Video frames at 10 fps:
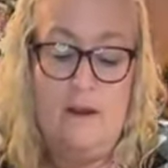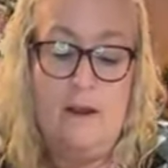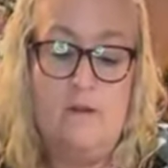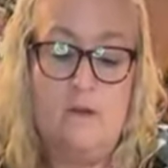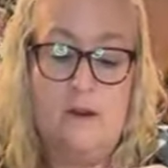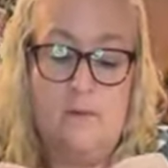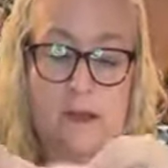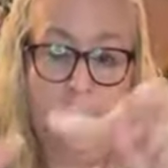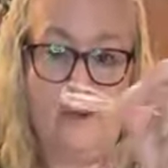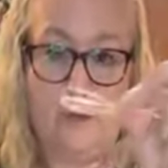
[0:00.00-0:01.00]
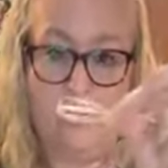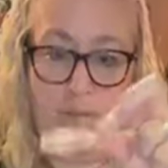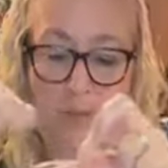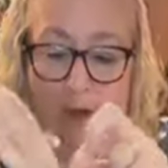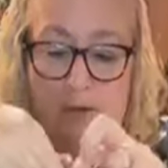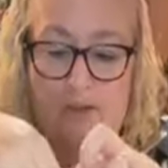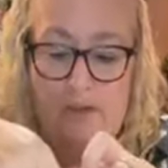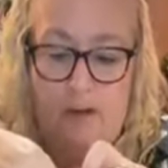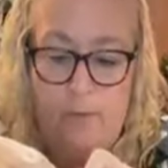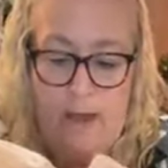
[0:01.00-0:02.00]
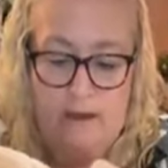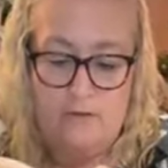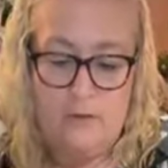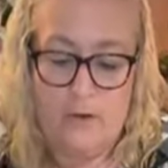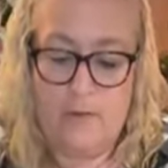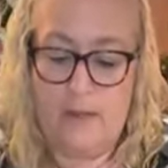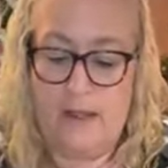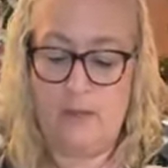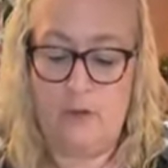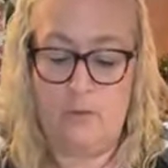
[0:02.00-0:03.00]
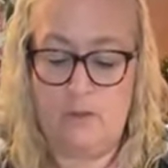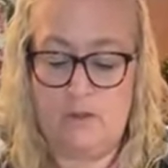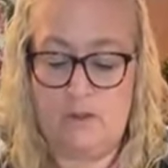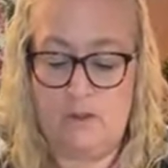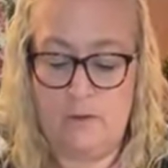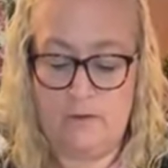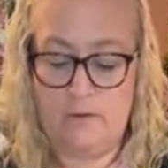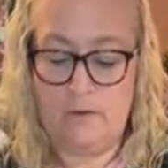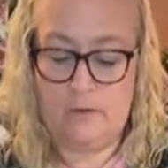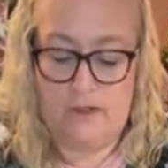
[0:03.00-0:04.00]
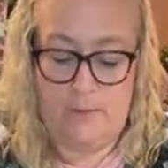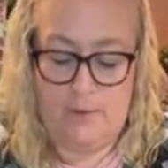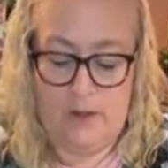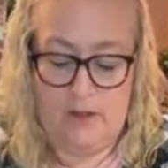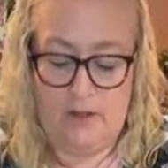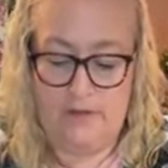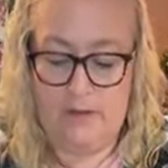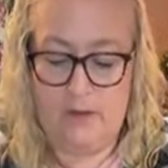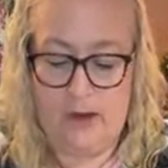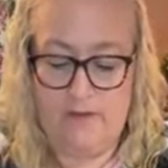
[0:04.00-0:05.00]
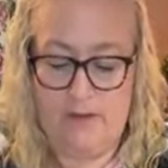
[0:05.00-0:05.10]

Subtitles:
All right, and we're going to make a loop, and we're just going to go back and forth making loops until we've used up all of this